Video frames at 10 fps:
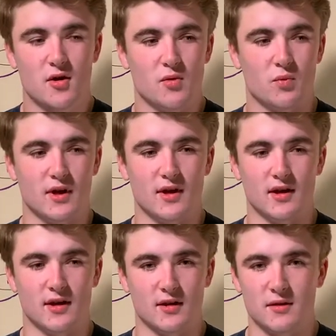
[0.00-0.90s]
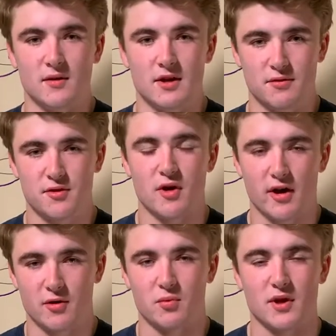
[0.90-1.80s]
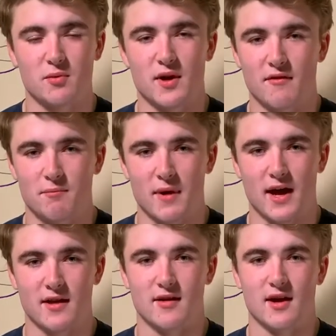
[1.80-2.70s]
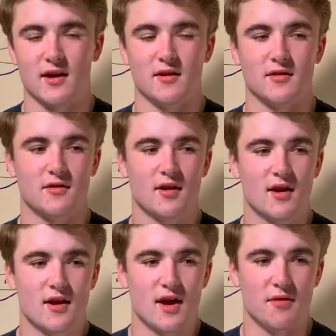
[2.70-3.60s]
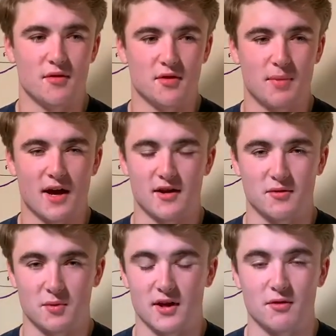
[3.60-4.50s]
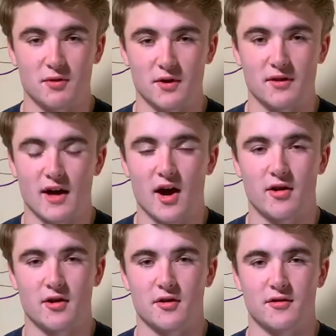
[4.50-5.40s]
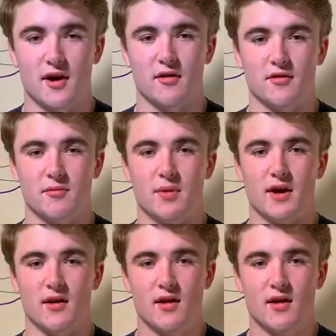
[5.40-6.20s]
throughout our week, we have bad days, and through these bad days we can get really down on ourselves, but